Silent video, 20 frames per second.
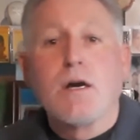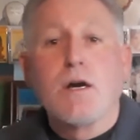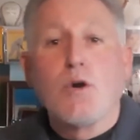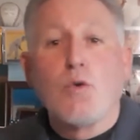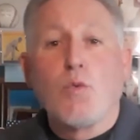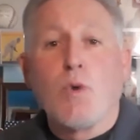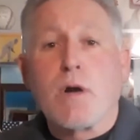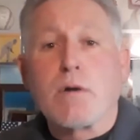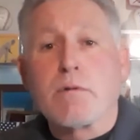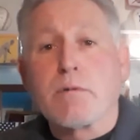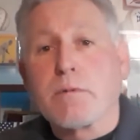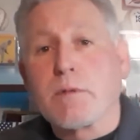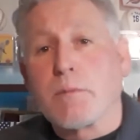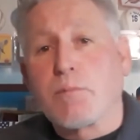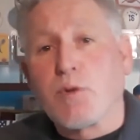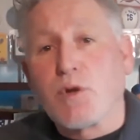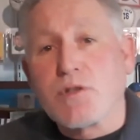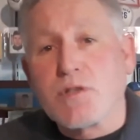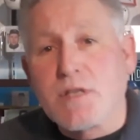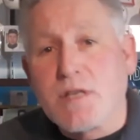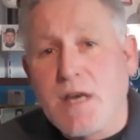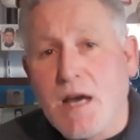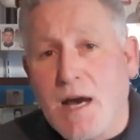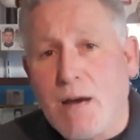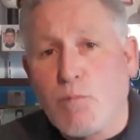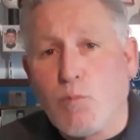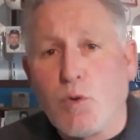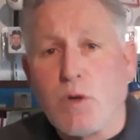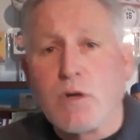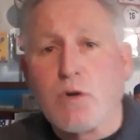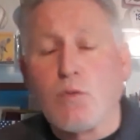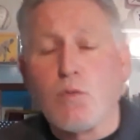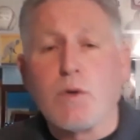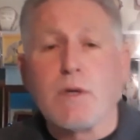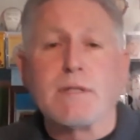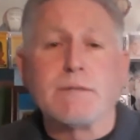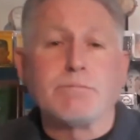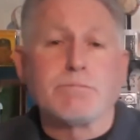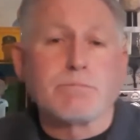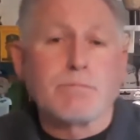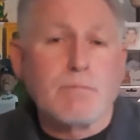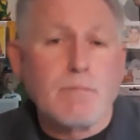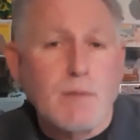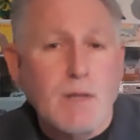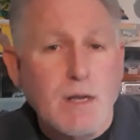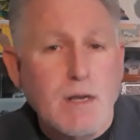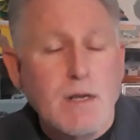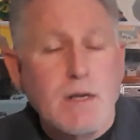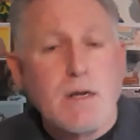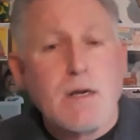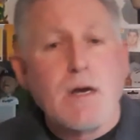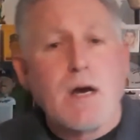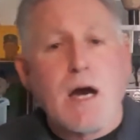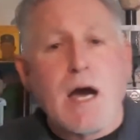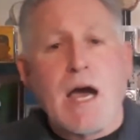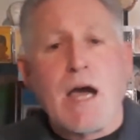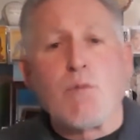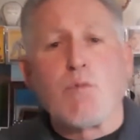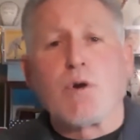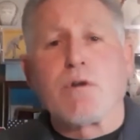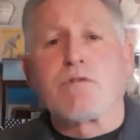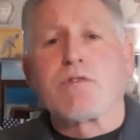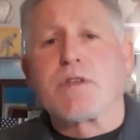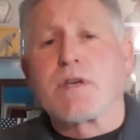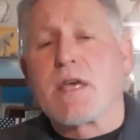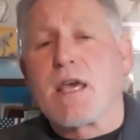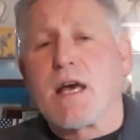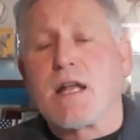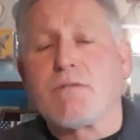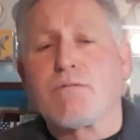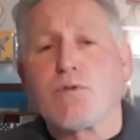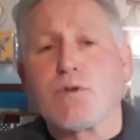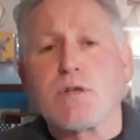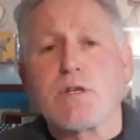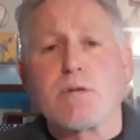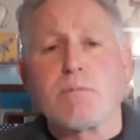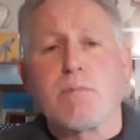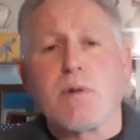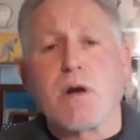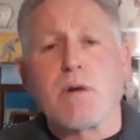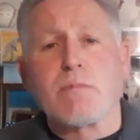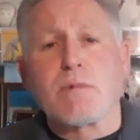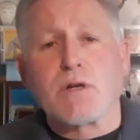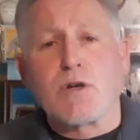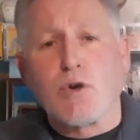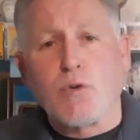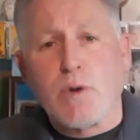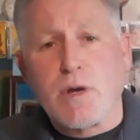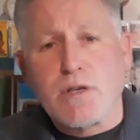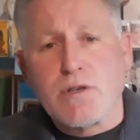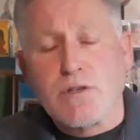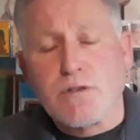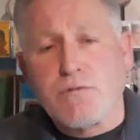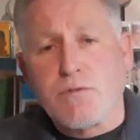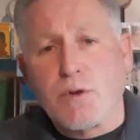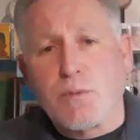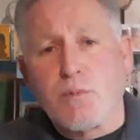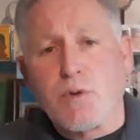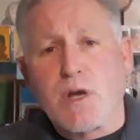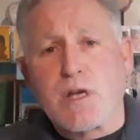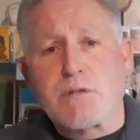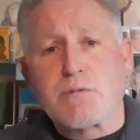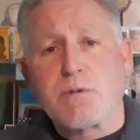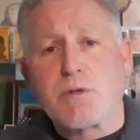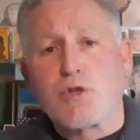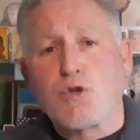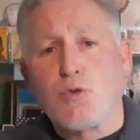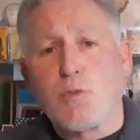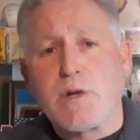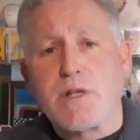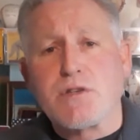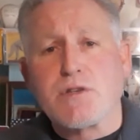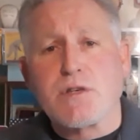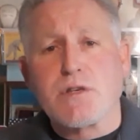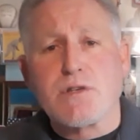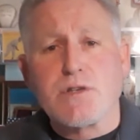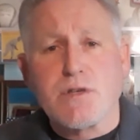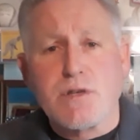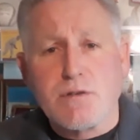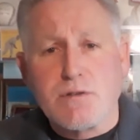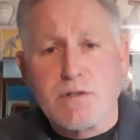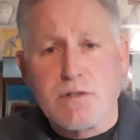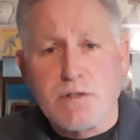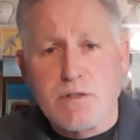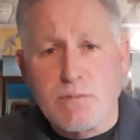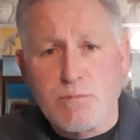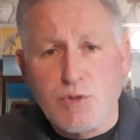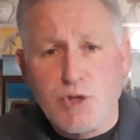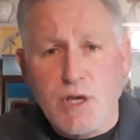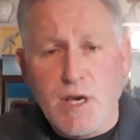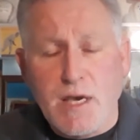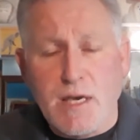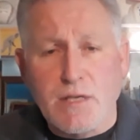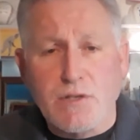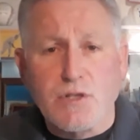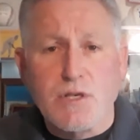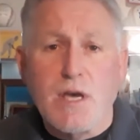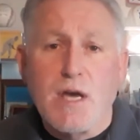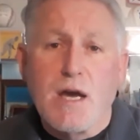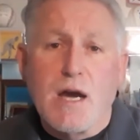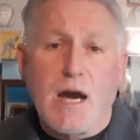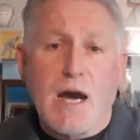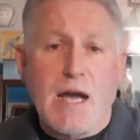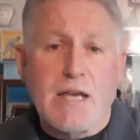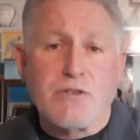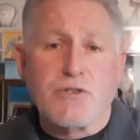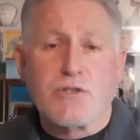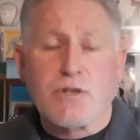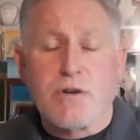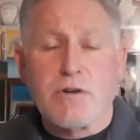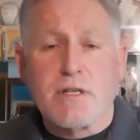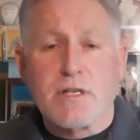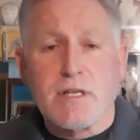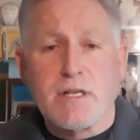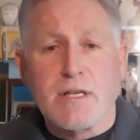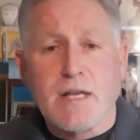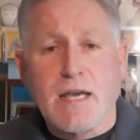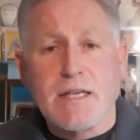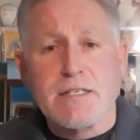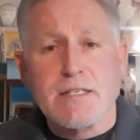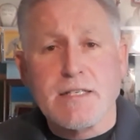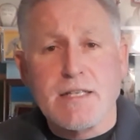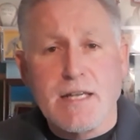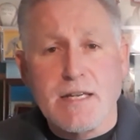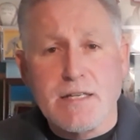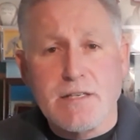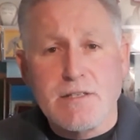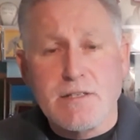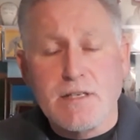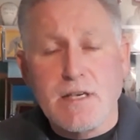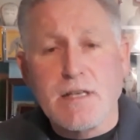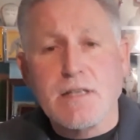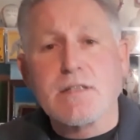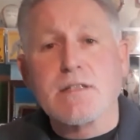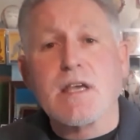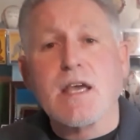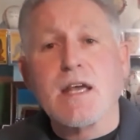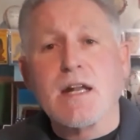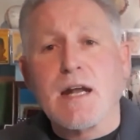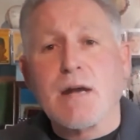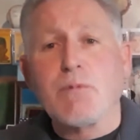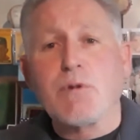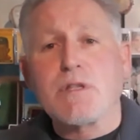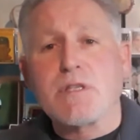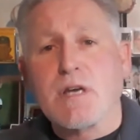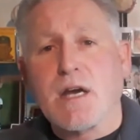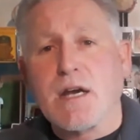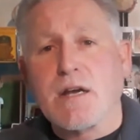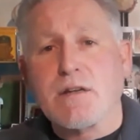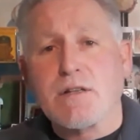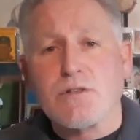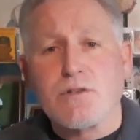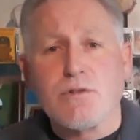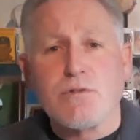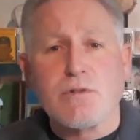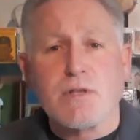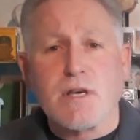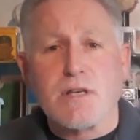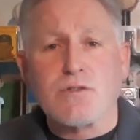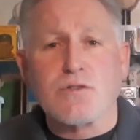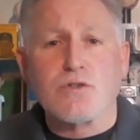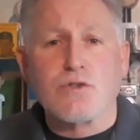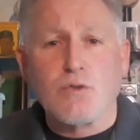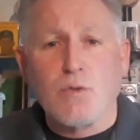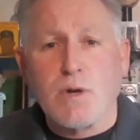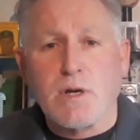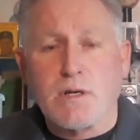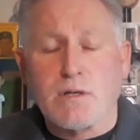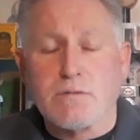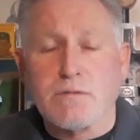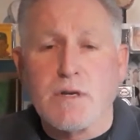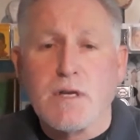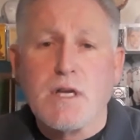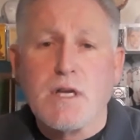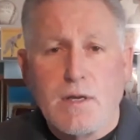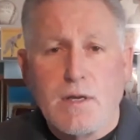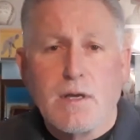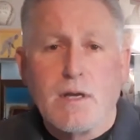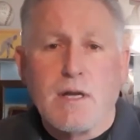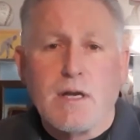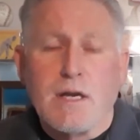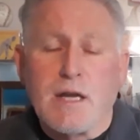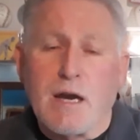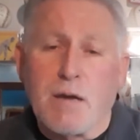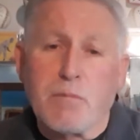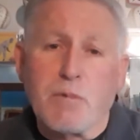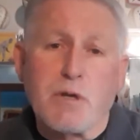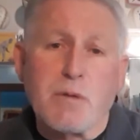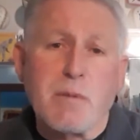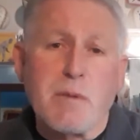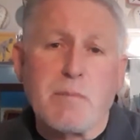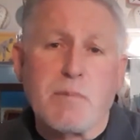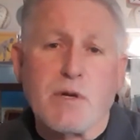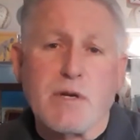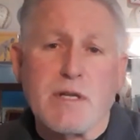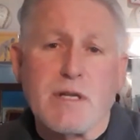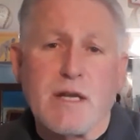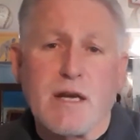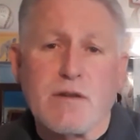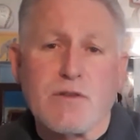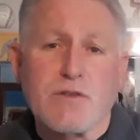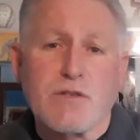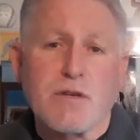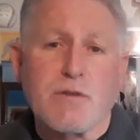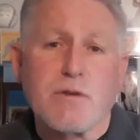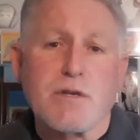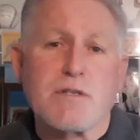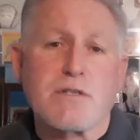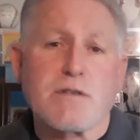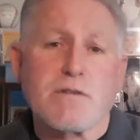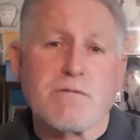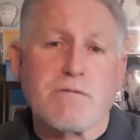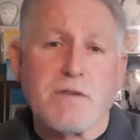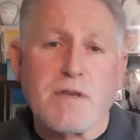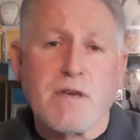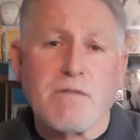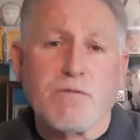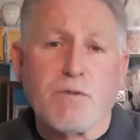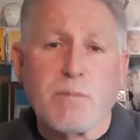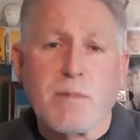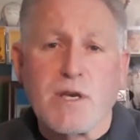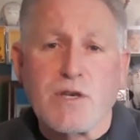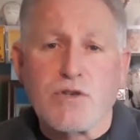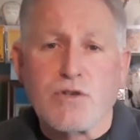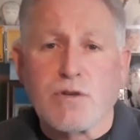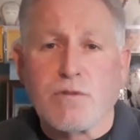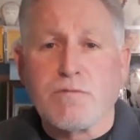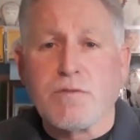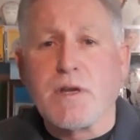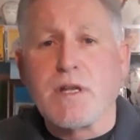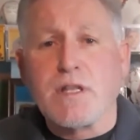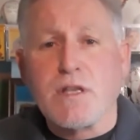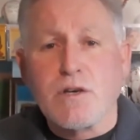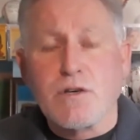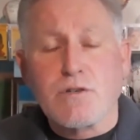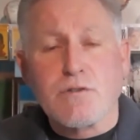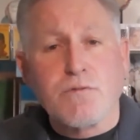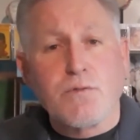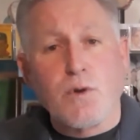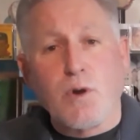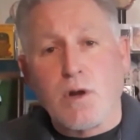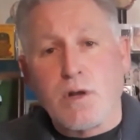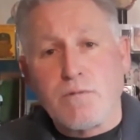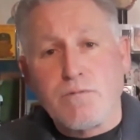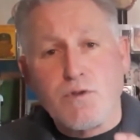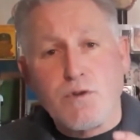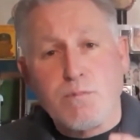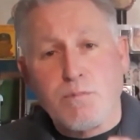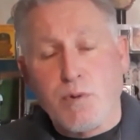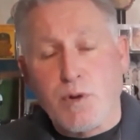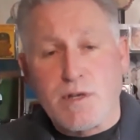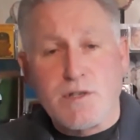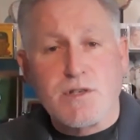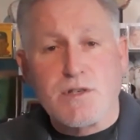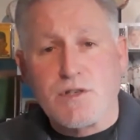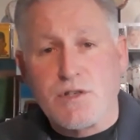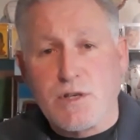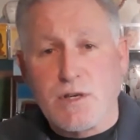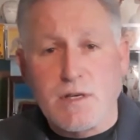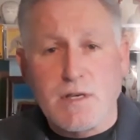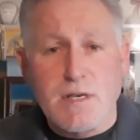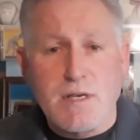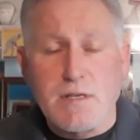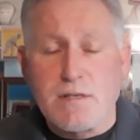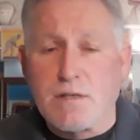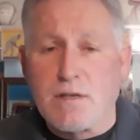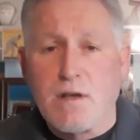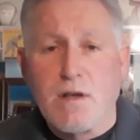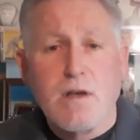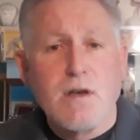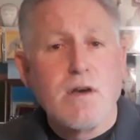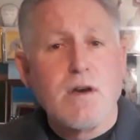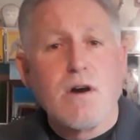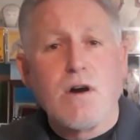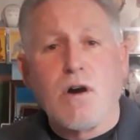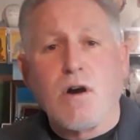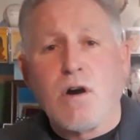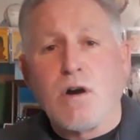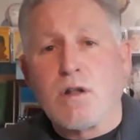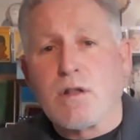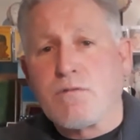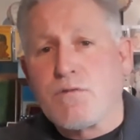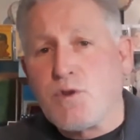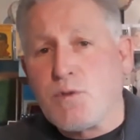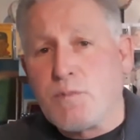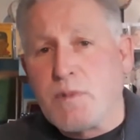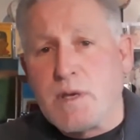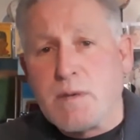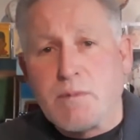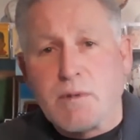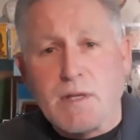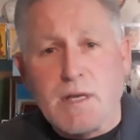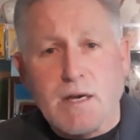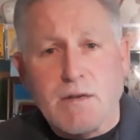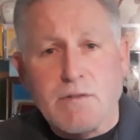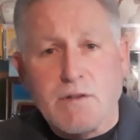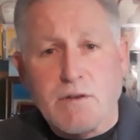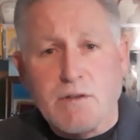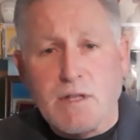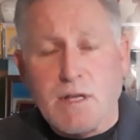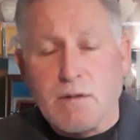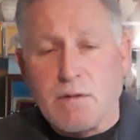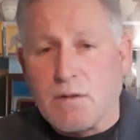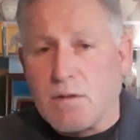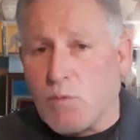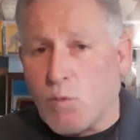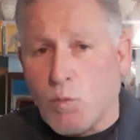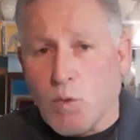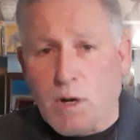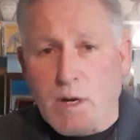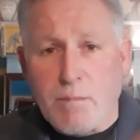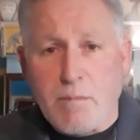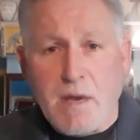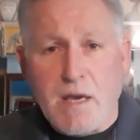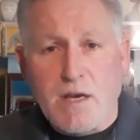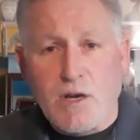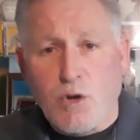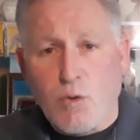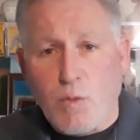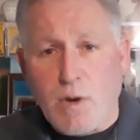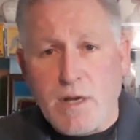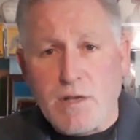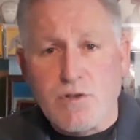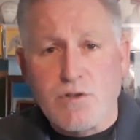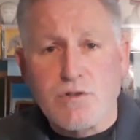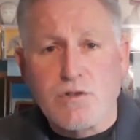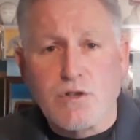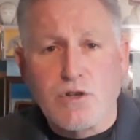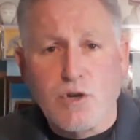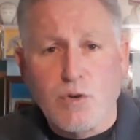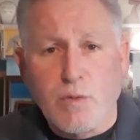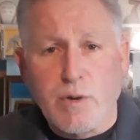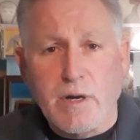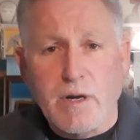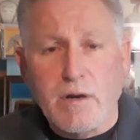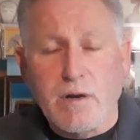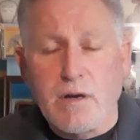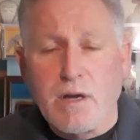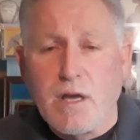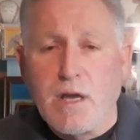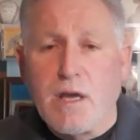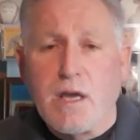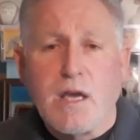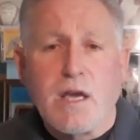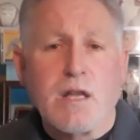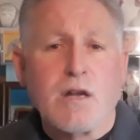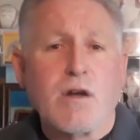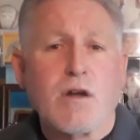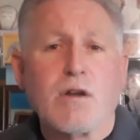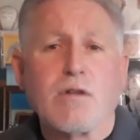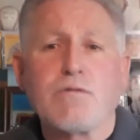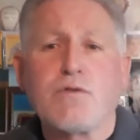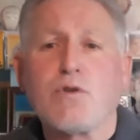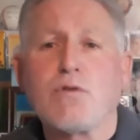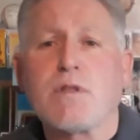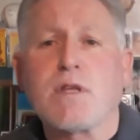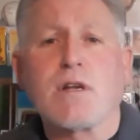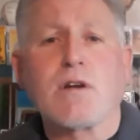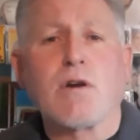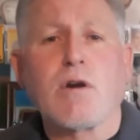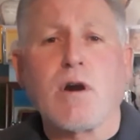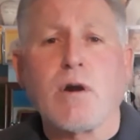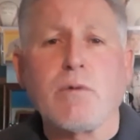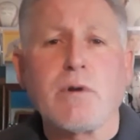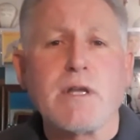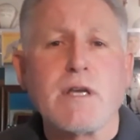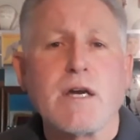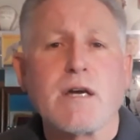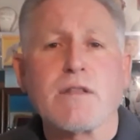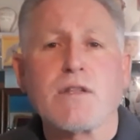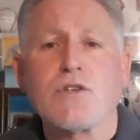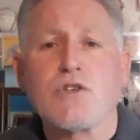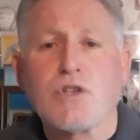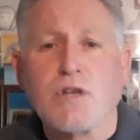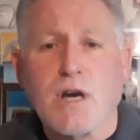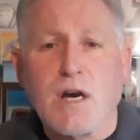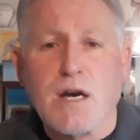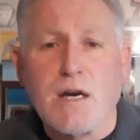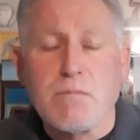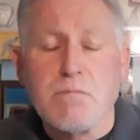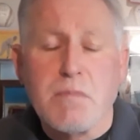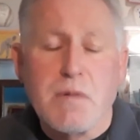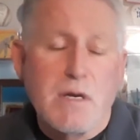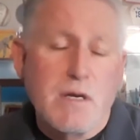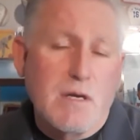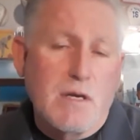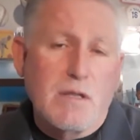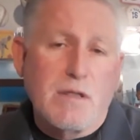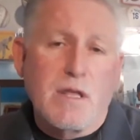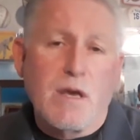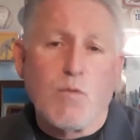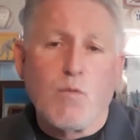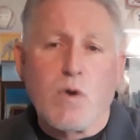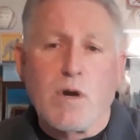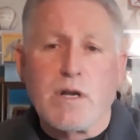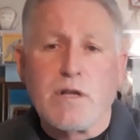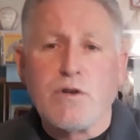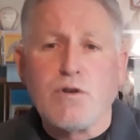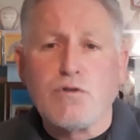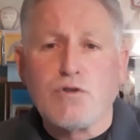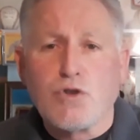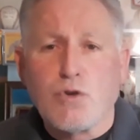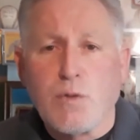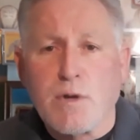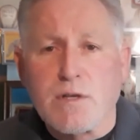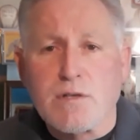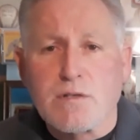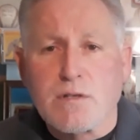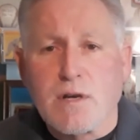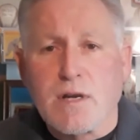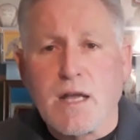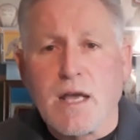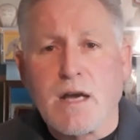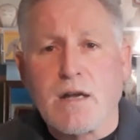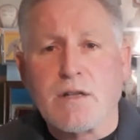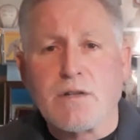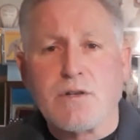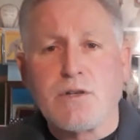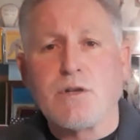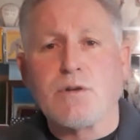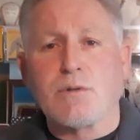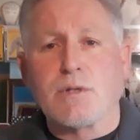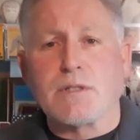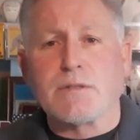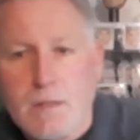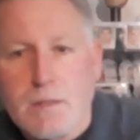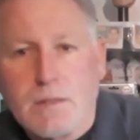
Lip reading: Welcome to Prison Cop 101. I worked for the California Department of Corrections for approximately 26 years and some change. I started in 1986 and I retired in 2012. Now I'm going to be putting out a series of informational videos for all of you prison junkies, all of you people out there that want to make corrections a career, and all of you that are already on the job that want a new twist on how to do it.